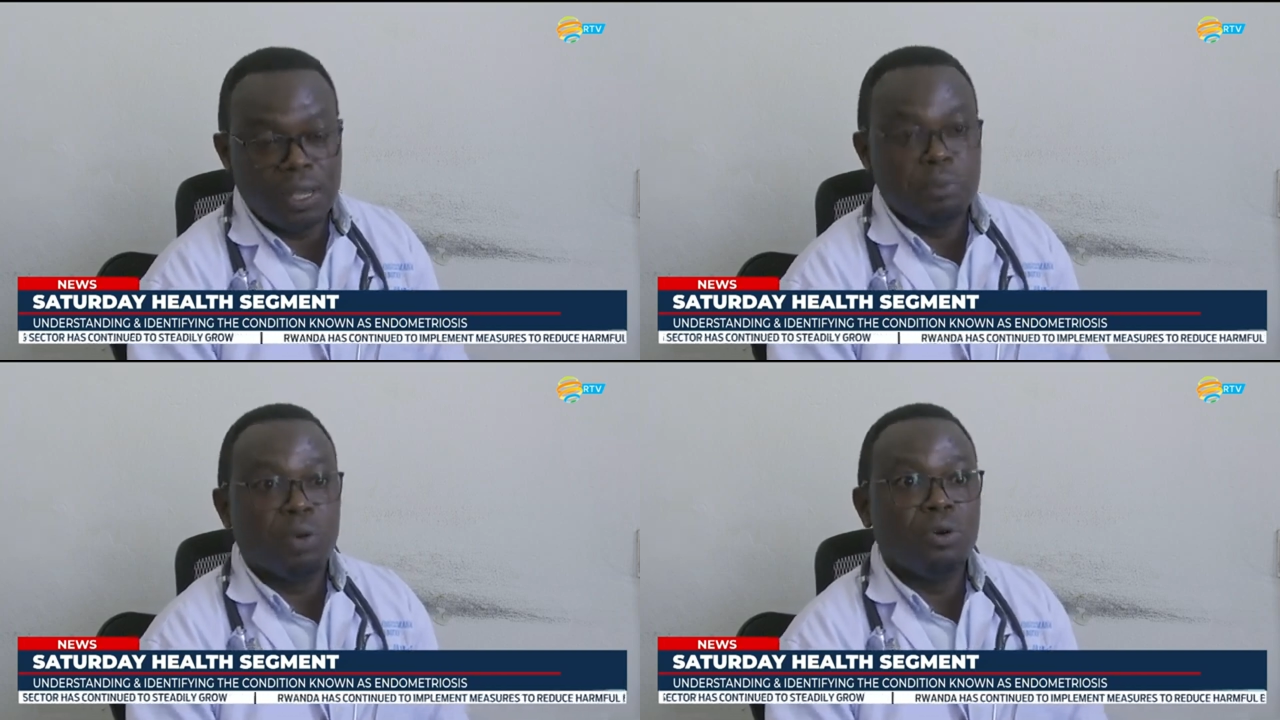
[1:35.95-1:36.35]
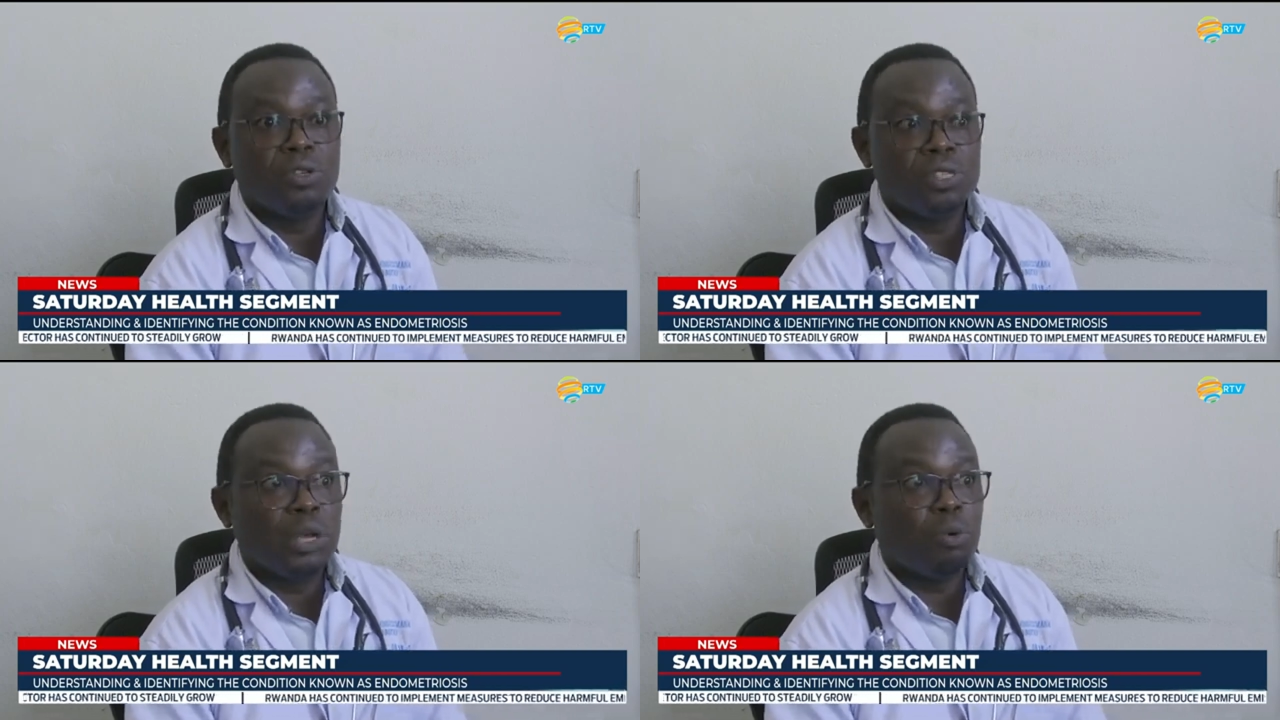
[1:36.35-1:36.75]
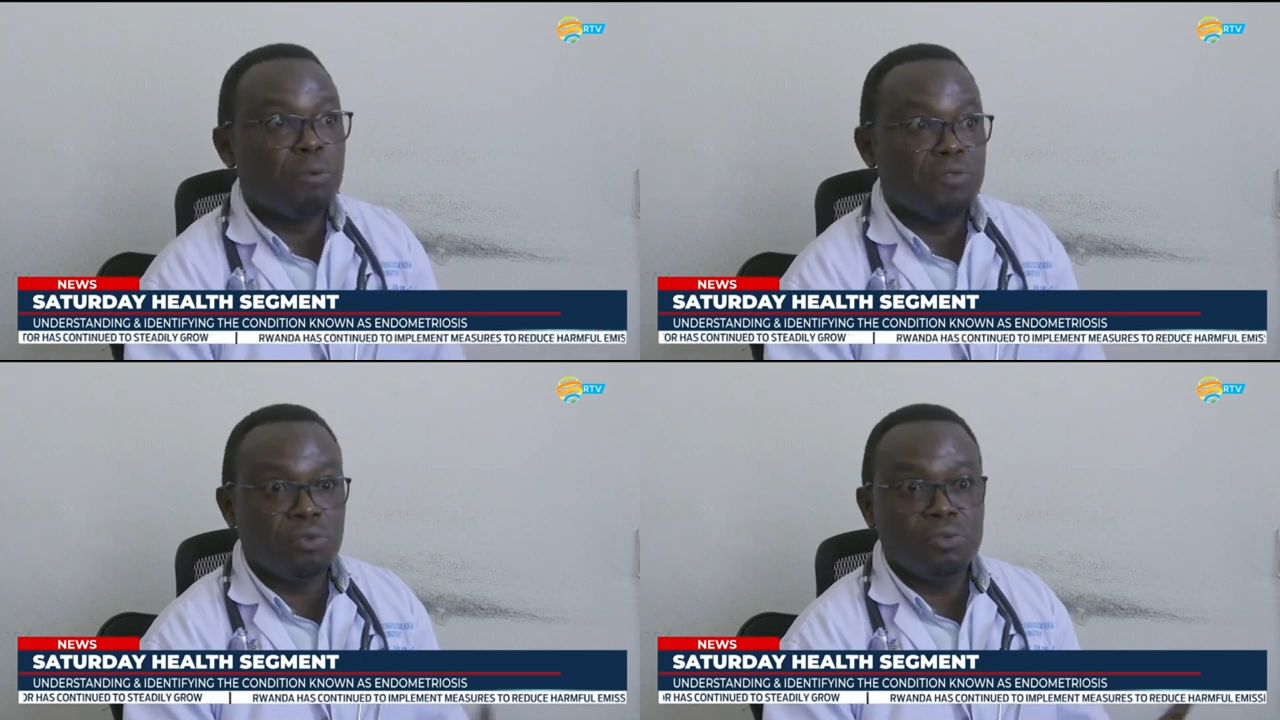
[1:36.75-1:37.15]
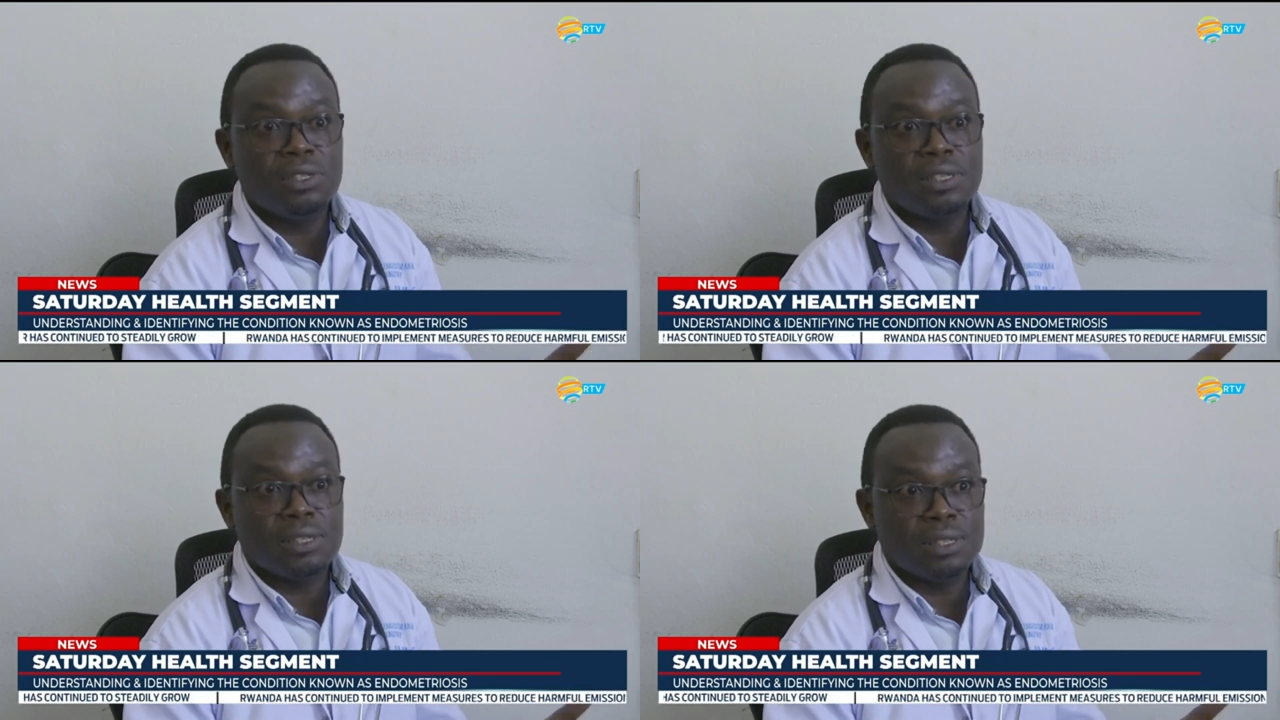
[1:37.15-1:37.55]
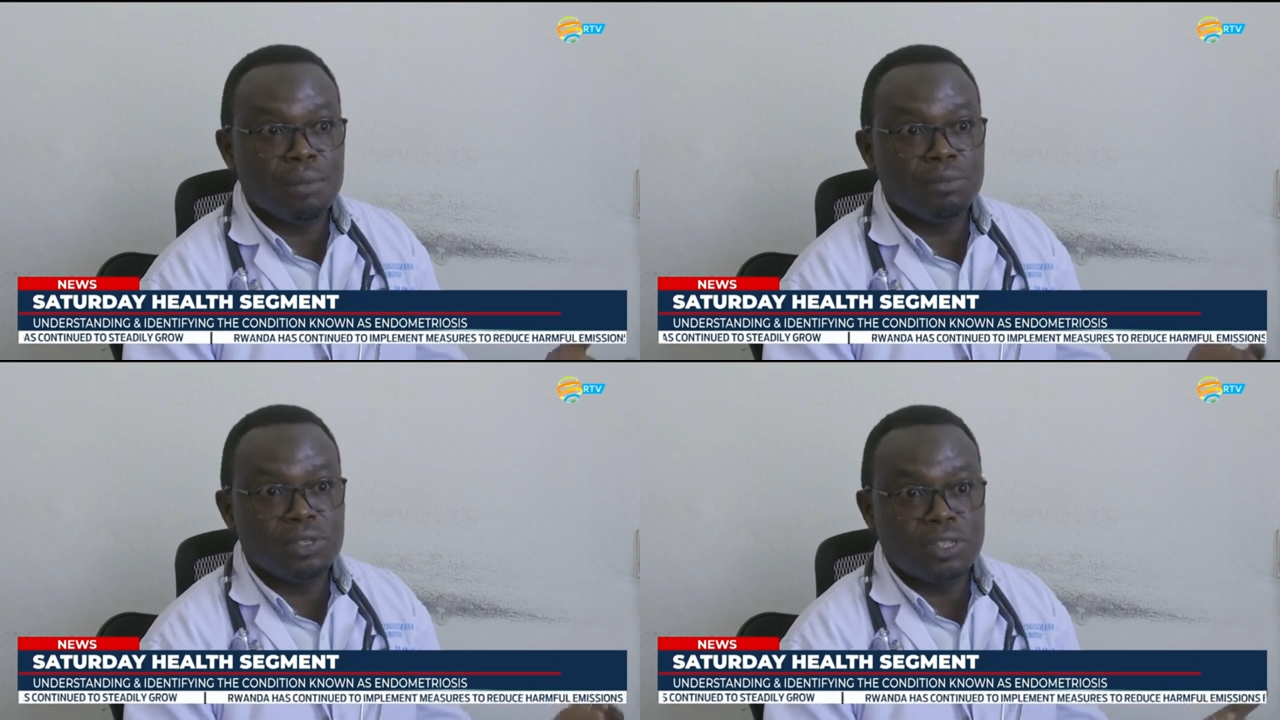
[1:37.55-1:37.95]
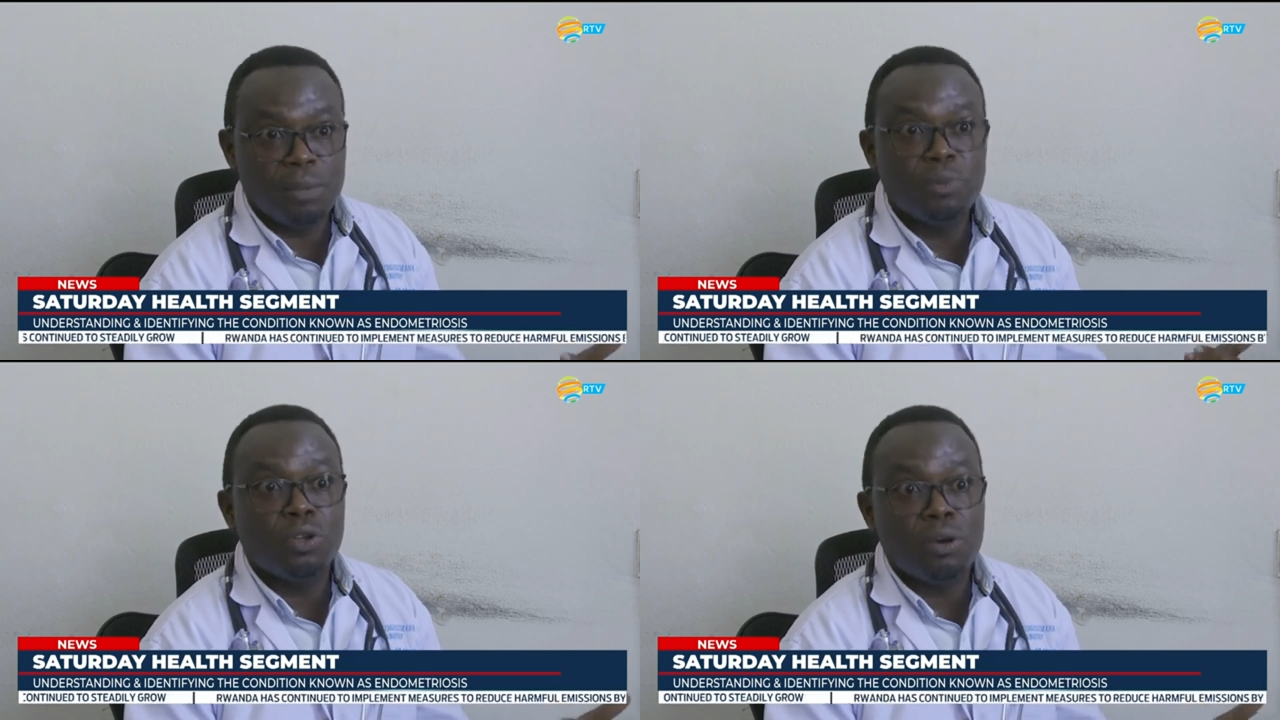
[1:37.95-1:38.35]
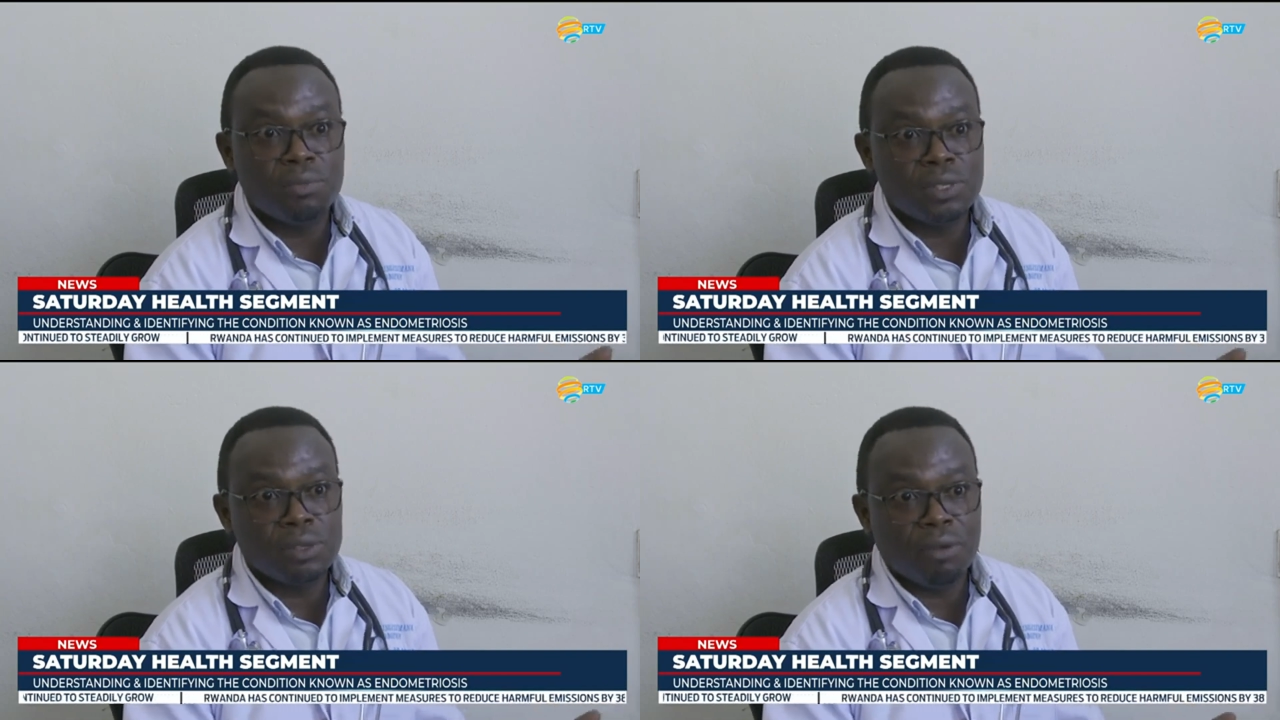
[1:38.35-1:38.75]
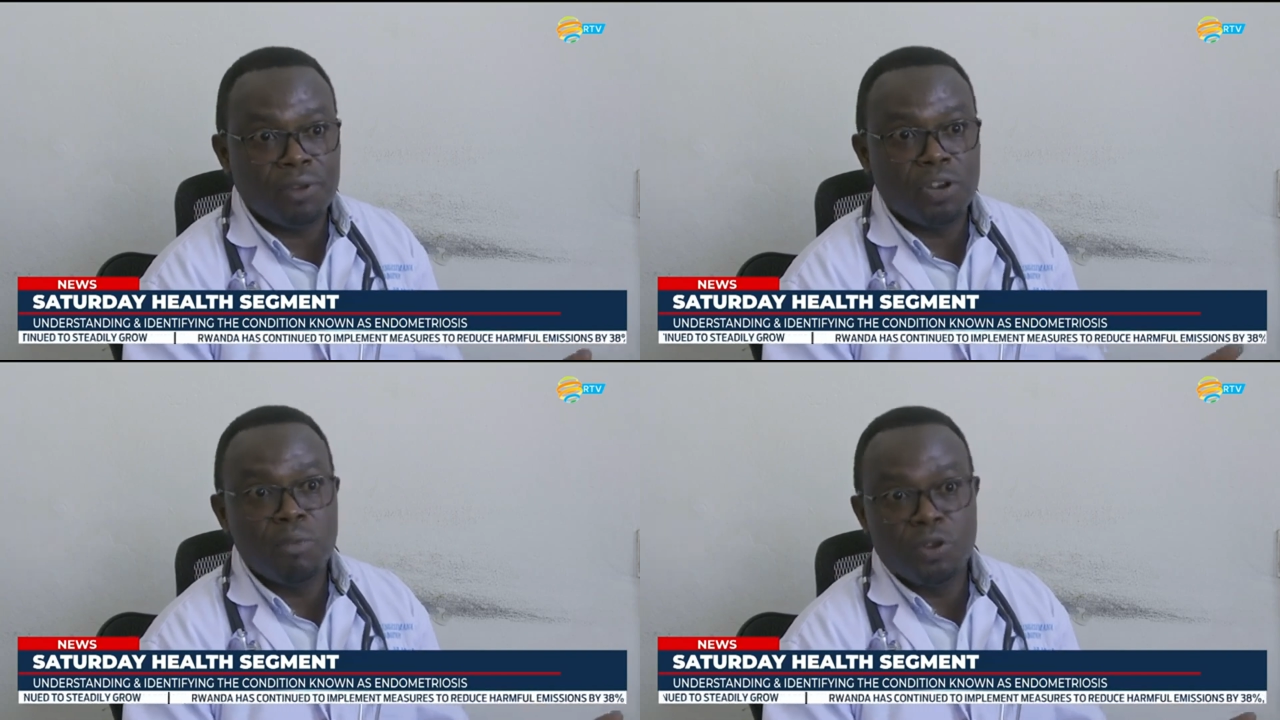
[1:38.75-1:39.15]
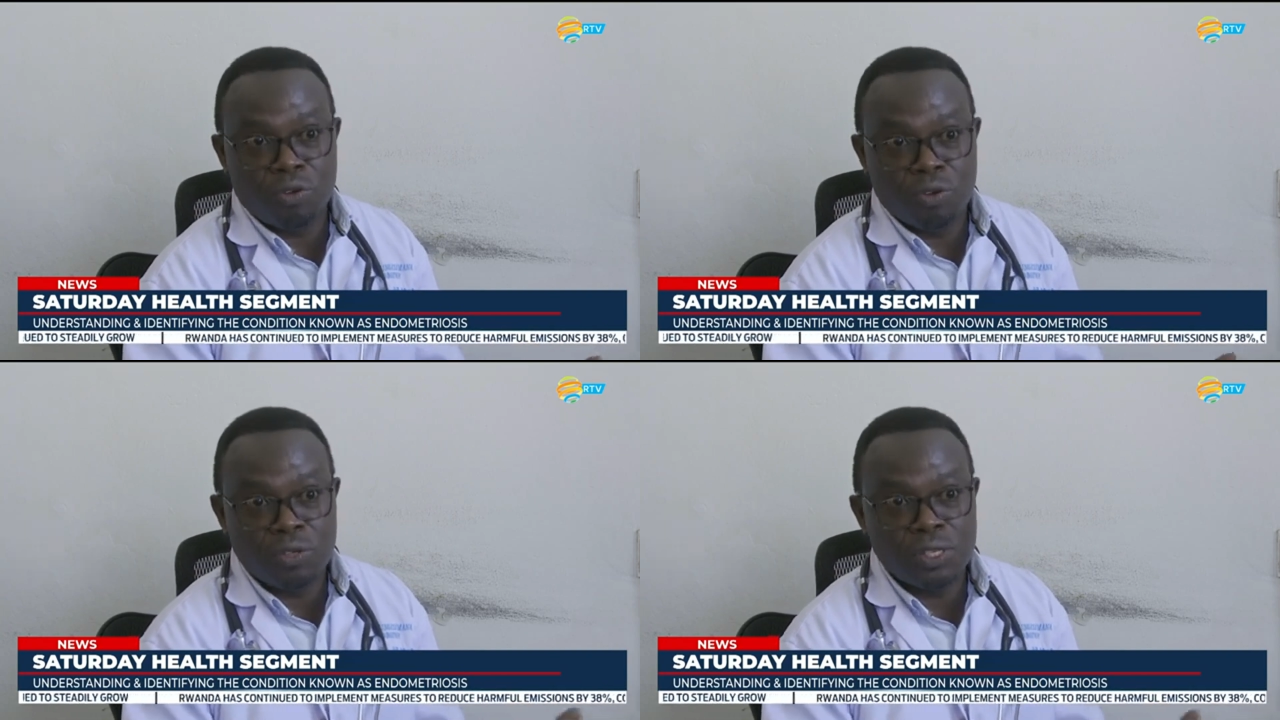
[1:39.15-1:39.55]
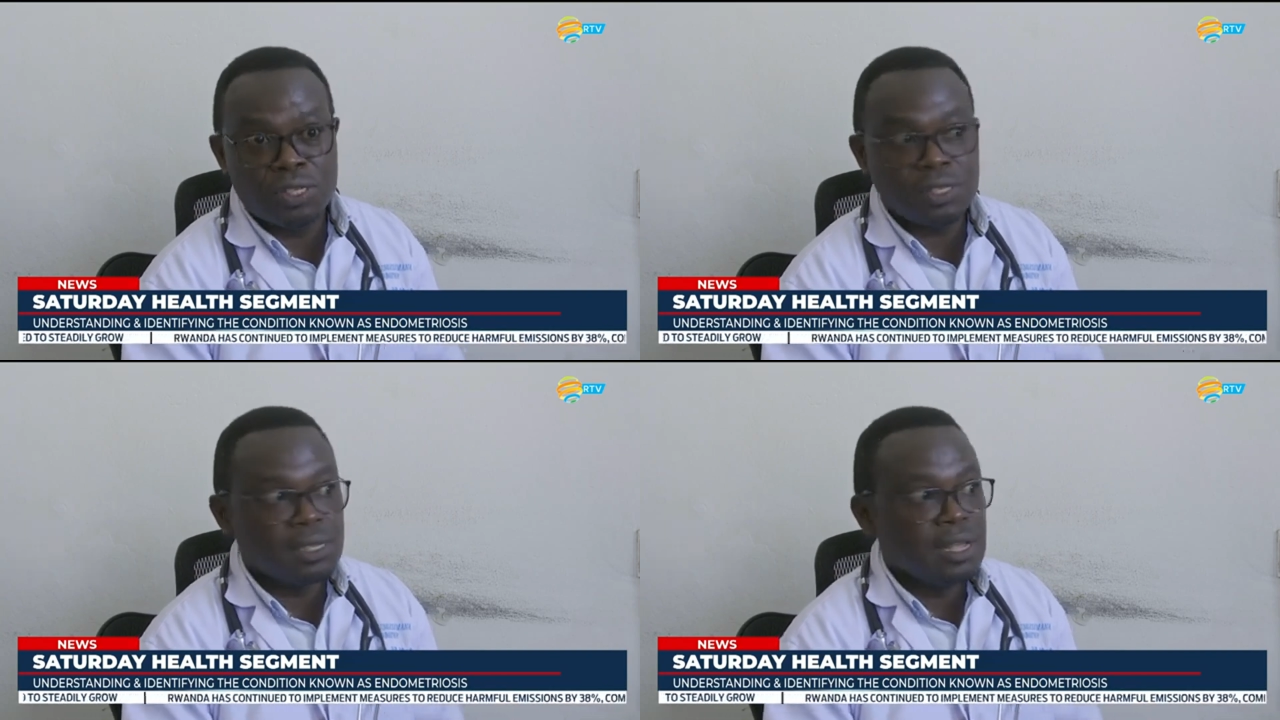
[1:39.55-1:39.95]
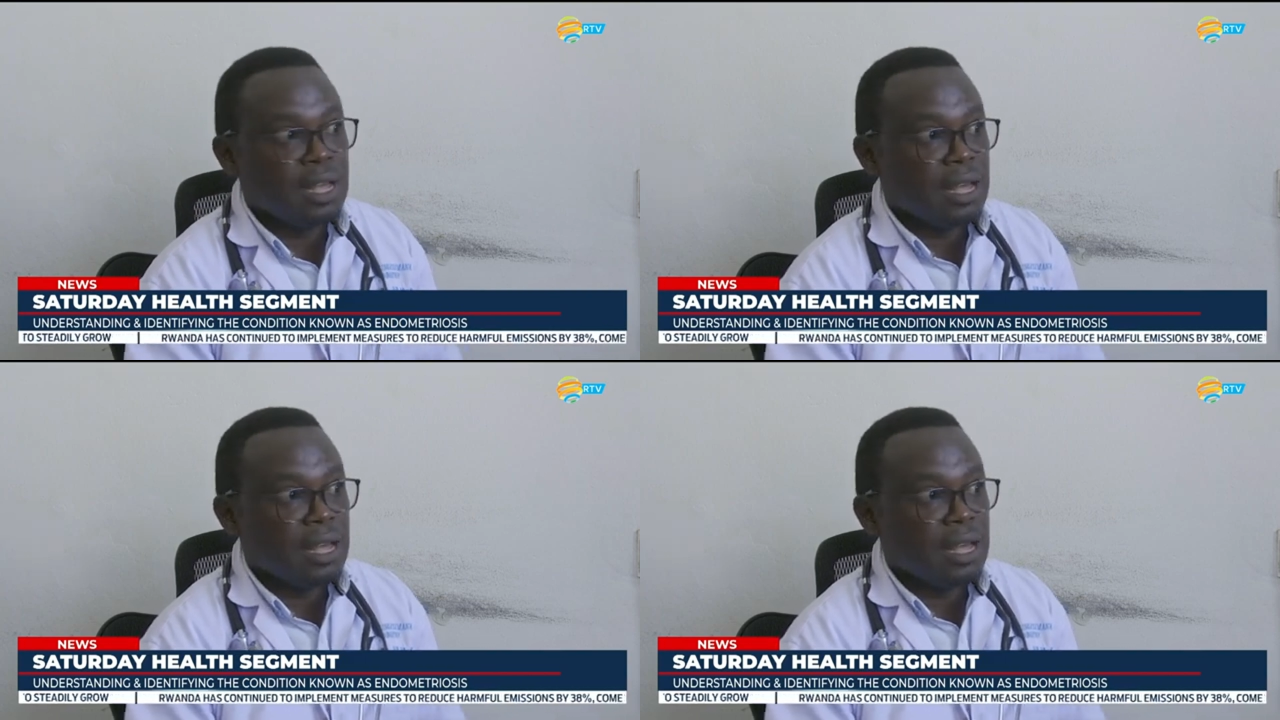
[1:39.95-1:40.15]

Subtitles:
because they confuse some symptoms of endometriosis